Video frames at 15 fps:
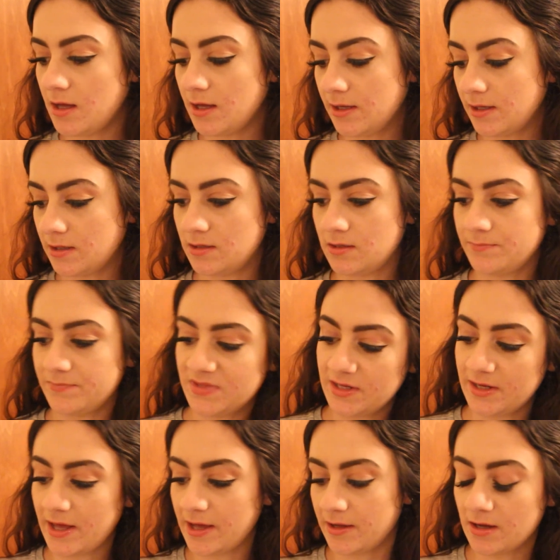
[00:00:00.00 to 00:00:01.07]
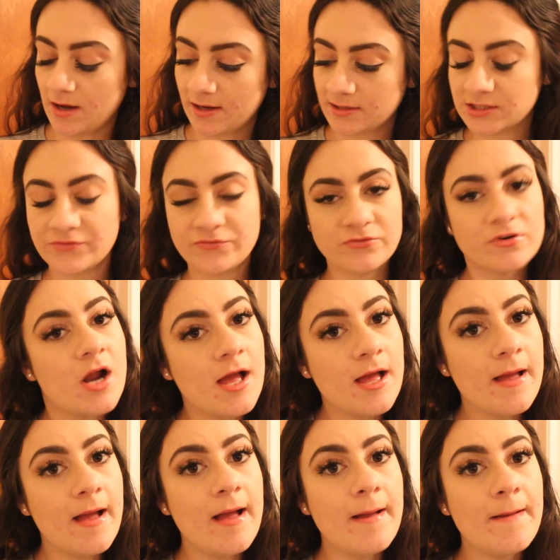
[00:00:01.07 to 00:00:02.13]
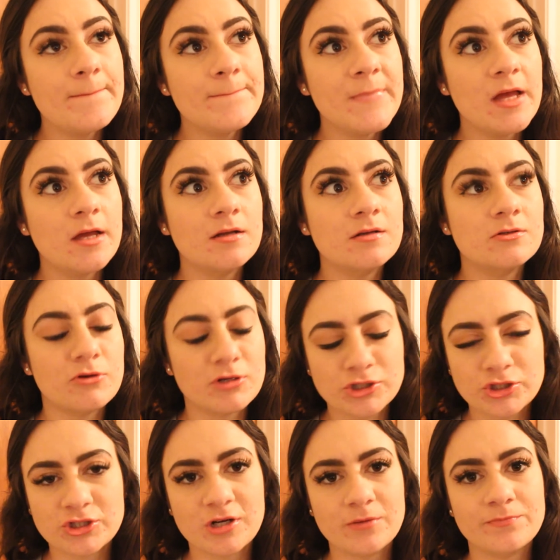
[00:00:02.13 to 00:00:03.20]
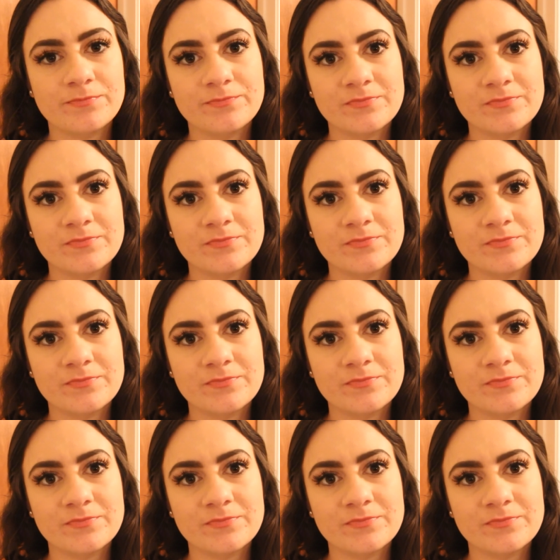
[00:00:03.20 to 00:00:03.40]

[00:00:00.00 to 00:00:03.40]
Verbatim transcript: um, thing I got from Nordstrom.